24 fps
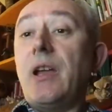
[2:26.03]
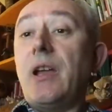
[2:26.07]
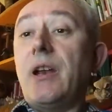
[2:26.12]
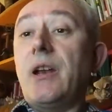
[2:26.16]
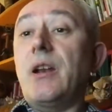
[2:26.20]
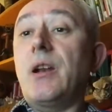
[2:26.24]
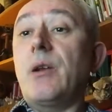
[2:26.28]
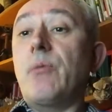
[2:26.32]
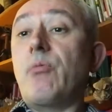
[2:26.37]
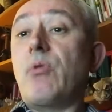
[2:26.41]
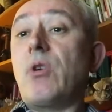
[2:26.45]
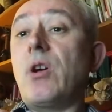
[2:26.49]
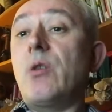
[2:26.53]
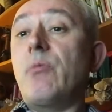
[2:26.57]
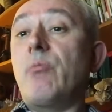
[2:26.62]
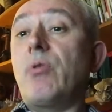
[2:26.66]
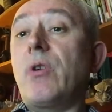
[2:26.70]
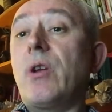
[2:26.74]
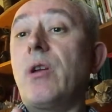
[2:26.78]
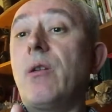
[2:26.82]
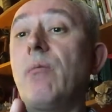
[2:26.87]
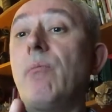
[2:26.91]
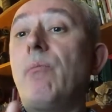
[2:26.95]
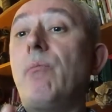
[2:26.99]
an
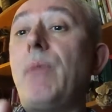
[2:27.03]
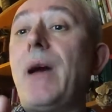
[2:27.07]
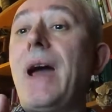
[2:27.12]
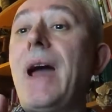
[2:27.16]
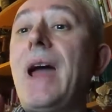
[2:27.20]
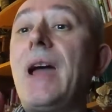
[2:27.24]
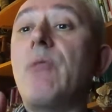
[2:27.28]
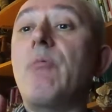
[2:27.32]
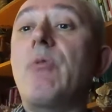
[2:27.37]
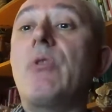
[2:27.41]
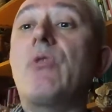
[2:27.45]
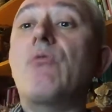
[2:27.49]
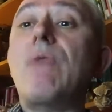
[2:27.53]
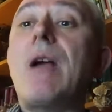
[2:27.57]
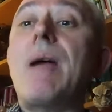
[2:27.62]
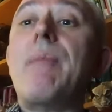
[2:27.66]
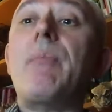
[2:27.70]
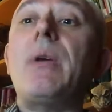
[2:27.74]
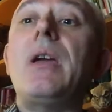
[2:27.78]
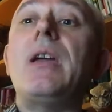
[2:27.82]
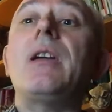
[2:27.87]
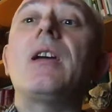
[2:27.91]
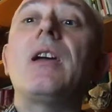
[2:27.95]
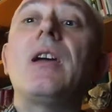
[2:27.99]
appropriate bag with
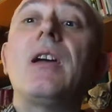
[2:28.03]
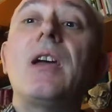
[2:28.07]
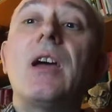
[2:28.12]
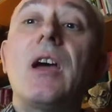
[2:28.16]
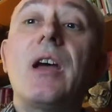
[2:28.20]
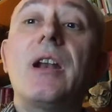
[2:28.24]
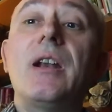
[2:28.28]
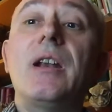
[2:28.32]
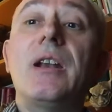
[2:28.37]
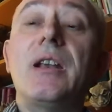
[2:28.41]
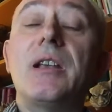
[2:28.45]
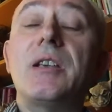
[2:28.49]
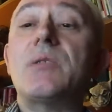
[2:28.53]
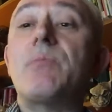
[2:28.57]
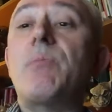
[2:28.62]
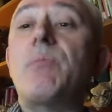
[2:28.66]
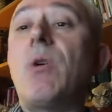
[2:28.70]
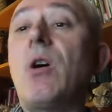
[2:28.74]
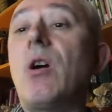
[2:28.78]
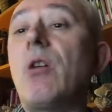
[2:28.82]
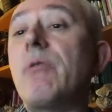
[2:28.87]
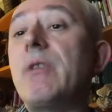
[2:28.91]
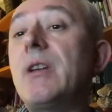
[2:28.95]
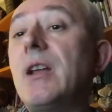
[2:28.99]
wrapping and an
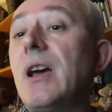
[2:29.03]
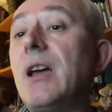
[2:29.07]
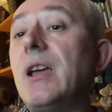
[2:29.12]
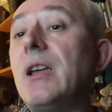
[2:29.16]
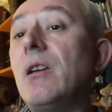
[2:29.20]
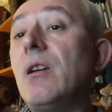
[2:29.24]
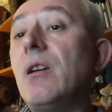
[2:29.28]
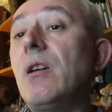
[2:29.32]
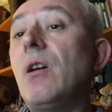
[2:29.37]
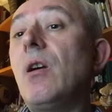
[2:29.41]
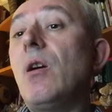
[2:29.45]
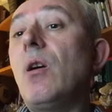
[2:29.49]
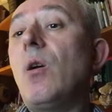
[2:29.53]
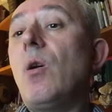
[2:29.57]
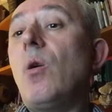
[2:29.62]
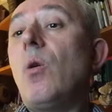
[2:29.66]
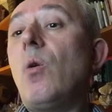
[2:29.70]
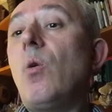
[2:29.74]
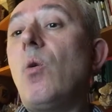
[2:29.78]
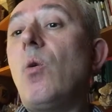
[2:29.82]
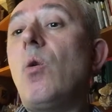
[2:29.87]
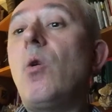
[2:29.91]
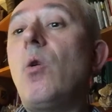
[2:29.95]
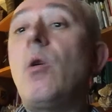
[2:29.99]
expiry date,
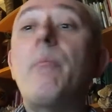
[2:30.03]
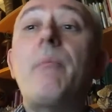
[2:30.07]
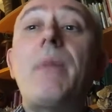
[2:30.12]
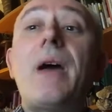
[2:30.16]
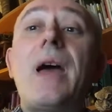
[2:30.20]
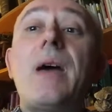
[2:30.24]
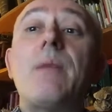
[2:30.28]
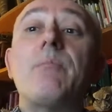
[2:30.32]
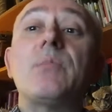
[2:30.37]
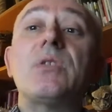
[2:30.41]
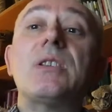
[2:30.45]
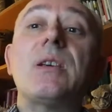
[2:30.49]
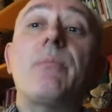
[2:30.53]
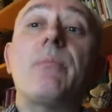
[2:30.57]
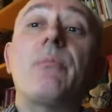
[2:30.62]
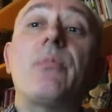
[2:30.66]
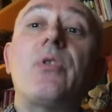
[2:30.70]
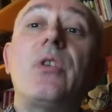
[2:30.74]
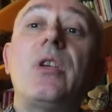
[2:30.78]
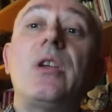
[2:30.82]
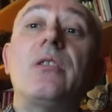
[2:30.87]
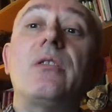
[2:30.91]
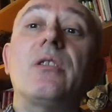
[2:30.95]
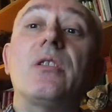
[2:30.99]
or perhaps
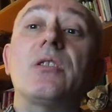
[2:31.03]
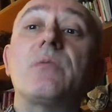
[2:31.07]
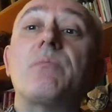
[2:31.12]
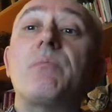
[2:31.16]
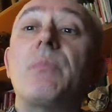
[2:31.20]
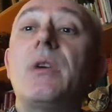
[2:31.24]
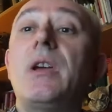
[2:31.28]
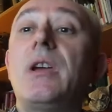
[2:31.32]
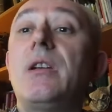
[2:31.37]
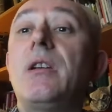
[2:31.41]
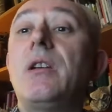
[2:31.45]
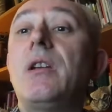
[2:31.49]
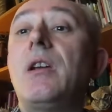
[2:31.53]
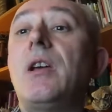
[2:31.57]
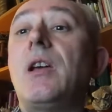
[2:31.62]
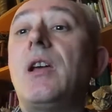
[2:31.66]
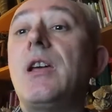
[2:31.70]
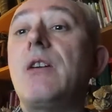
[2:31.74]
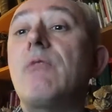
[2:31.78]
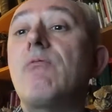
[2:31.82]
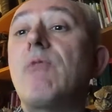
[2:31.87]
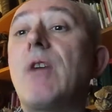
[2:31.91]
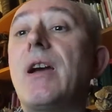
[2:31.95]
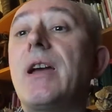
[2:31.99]
something that's been
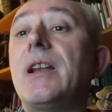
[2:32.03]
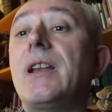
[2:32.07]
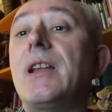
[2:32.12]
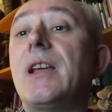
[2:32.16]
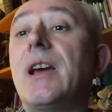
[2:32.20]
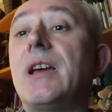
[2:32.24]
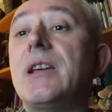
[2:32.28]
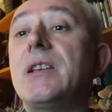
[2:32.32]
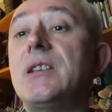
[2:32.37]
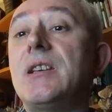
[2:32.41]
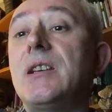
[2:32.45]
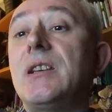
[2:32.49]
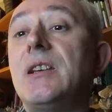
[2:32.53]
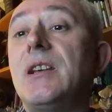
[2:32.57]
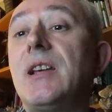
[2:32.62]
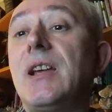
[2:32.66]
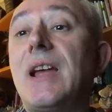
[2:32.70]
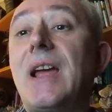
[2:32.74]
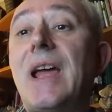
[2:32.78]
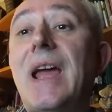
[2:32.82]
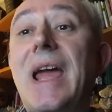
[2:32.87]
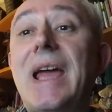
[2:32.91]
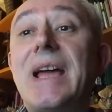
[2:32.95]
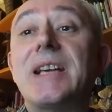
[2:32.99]
irradiated
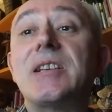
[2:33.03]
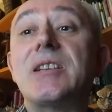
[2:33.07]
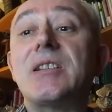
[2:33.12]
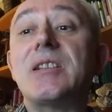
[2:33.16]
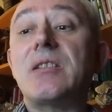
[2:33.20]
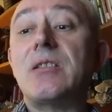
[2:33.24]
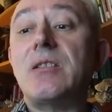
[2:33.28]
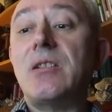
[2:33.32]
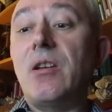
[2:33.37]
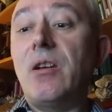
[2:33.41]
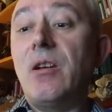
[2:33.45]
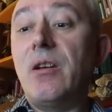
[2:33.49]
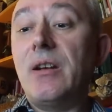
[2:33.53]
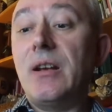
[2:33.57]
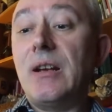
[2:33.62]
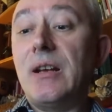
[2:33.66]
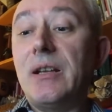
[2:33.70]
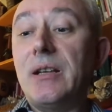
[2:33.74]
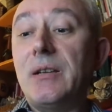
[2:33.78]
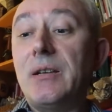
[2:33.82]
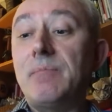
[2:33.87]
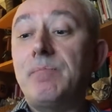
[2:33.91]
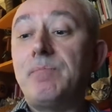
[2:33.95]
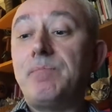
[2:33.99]
externally.